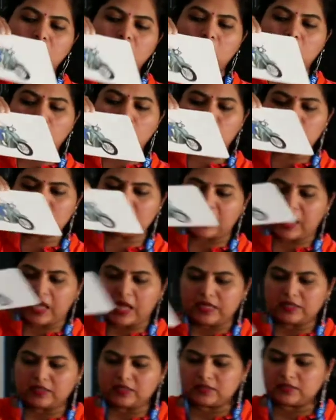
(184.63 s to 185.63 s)
all
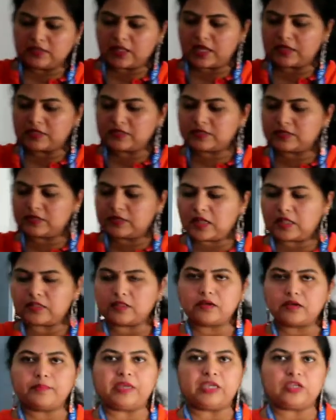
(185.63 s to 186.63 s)
that. That is
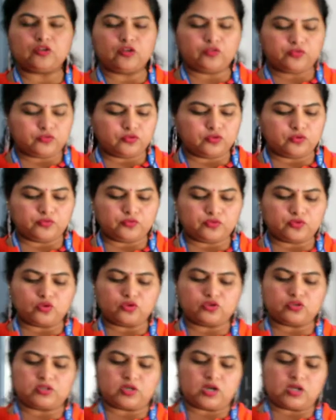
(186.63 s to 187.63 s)
another mean of
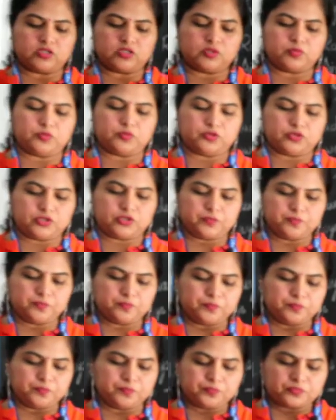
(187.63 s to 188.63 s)
road transport.
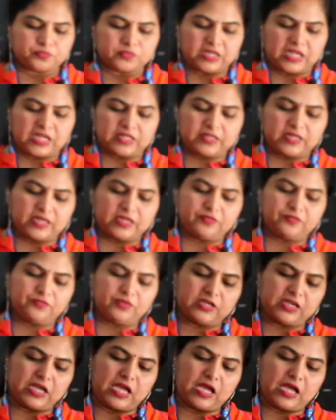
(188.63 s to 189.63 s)
And then
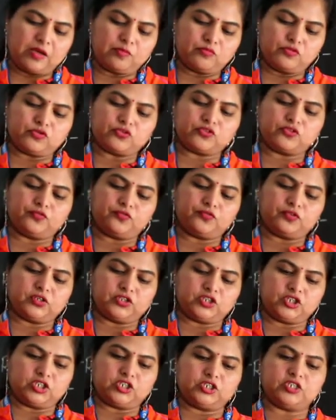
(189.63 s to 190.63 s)
we have, most of our
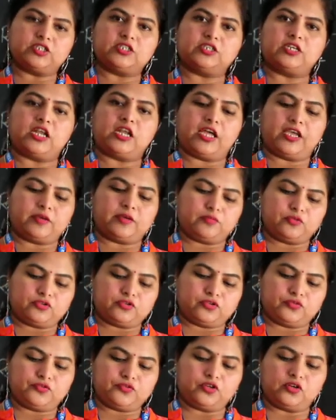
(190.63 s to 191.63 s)
children like,
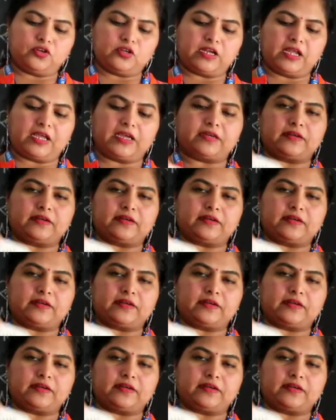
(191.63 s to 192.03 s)
most of you all like,